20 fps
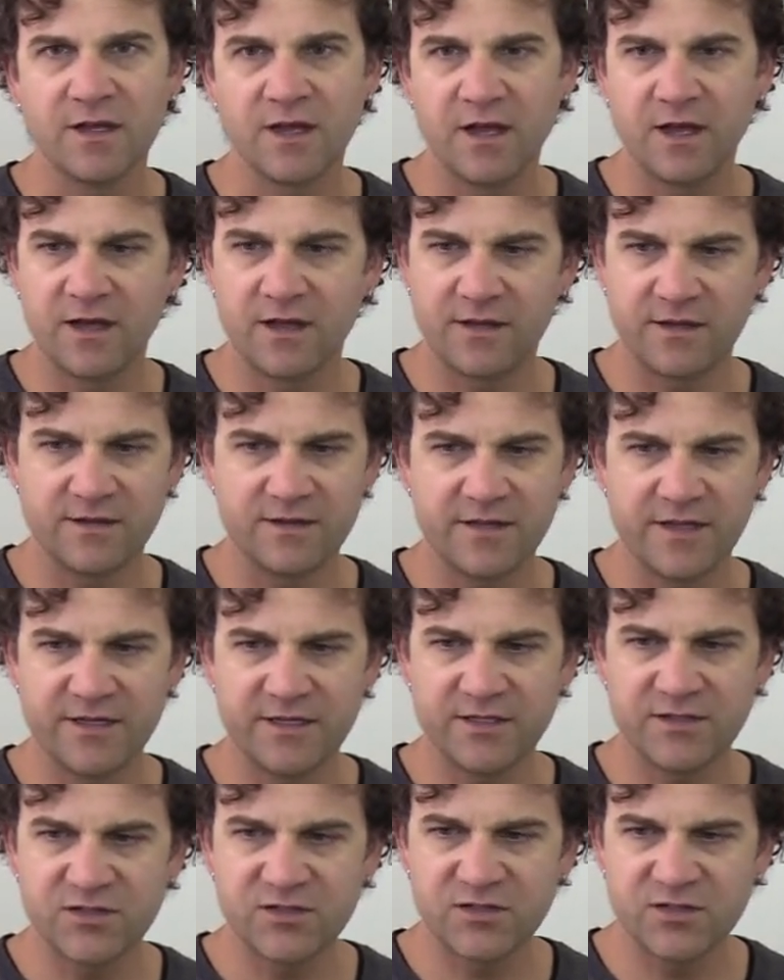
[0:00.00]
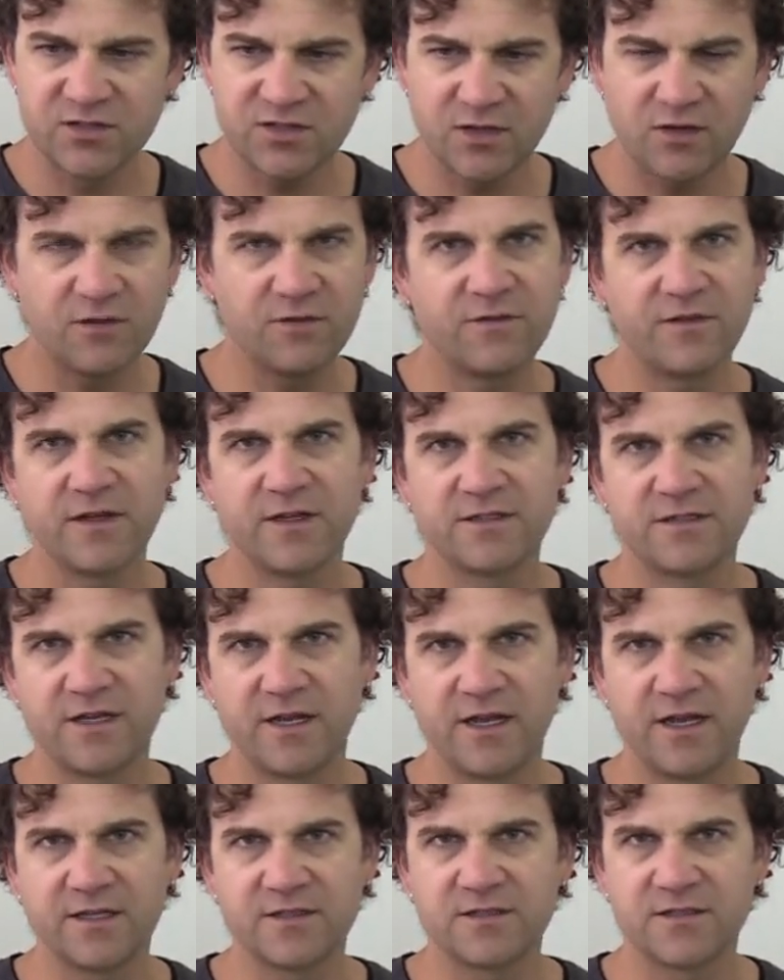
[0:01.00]
that is so
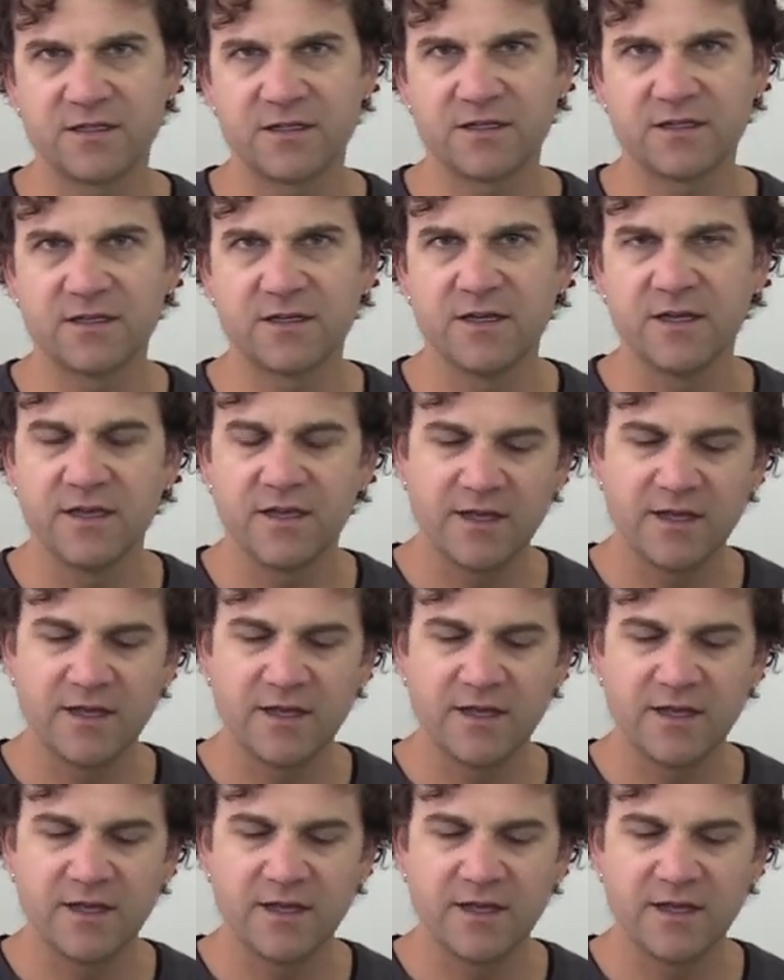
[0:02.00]
fantastic.